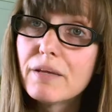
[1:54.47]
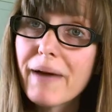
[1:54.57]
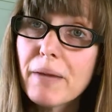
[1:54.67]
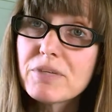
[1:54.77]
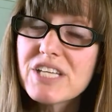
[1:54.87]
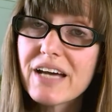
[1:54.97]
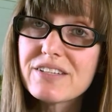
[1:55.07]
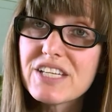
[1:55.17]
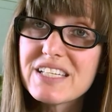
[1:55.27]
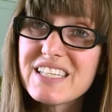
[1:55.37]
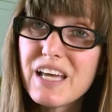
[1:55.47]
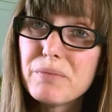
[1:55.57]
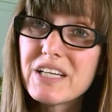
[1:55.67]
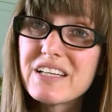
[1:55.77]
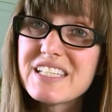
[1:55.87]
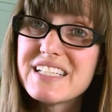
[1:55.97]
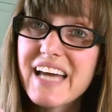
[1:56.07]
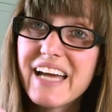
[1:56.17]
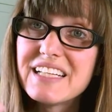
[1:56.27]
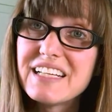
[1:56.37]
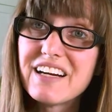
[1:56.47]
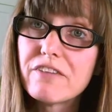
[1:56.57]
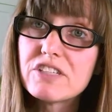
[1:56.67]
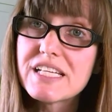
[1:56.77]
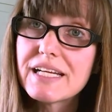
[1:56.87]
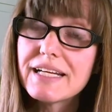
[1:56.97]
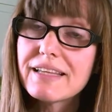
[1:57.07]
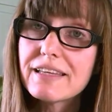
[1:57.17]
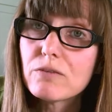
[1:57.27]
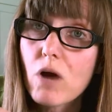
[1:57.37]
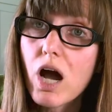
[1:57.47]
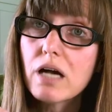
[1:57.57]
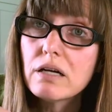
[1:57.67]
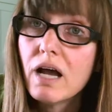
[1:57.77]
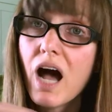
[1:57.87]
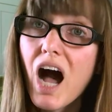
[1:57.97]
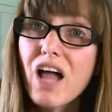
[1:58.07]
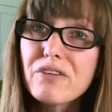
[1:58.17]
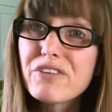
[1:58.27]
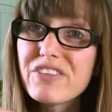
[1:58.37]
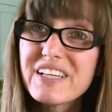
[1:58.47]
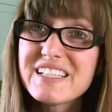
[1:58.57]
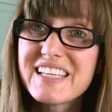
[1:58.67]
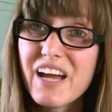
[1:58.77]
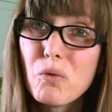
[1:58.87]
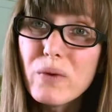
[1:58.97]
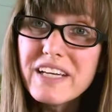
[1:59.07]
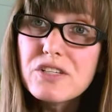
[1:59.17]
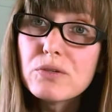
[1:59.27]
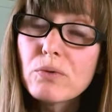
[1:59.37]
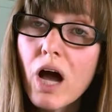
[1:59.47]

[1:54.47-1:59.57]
And the Bible tells us that because he died and he never did anything wrong, all of the things that we do